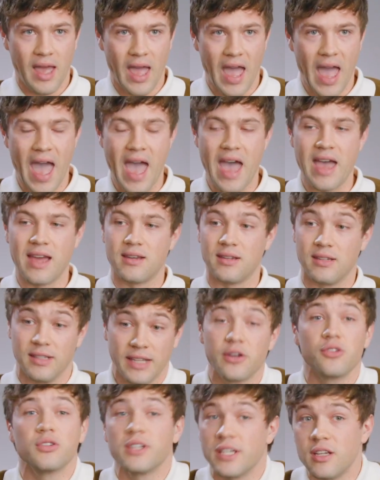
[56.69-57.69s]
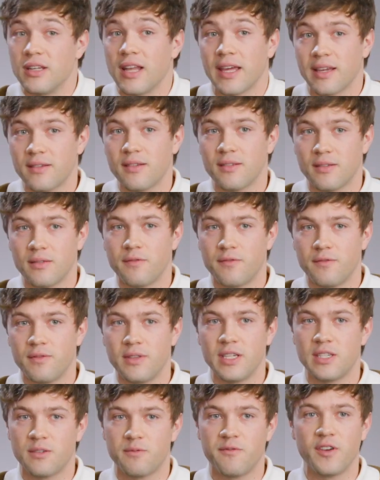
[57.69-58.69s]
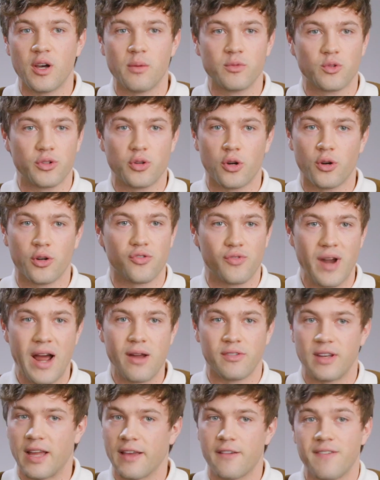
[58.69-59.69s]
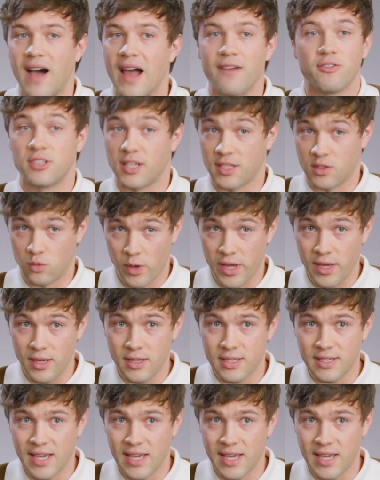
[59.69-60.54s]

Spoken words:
And literally, like, these films were turned around in like 5 or 6 weeks.